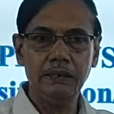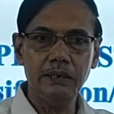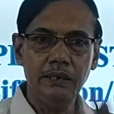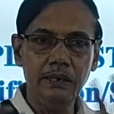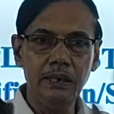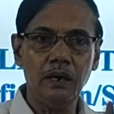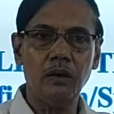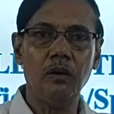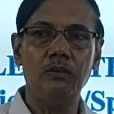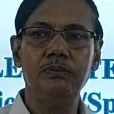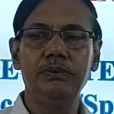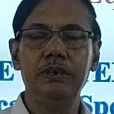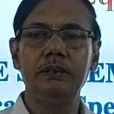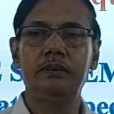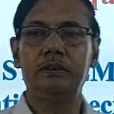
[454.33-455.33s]
agenda
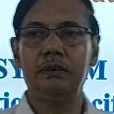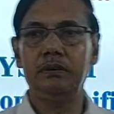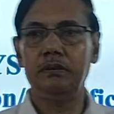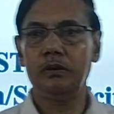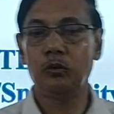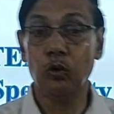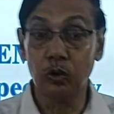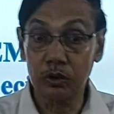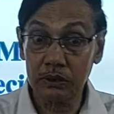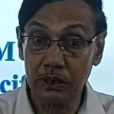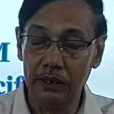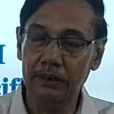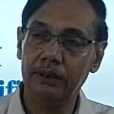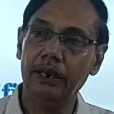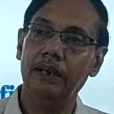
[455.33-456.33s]
of this course
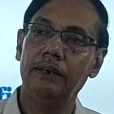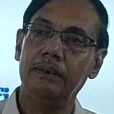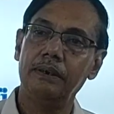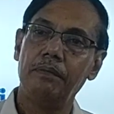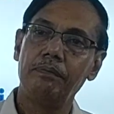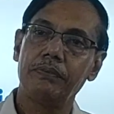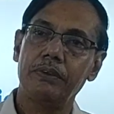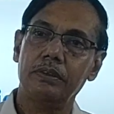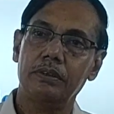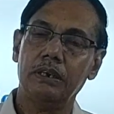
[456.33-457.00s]
content,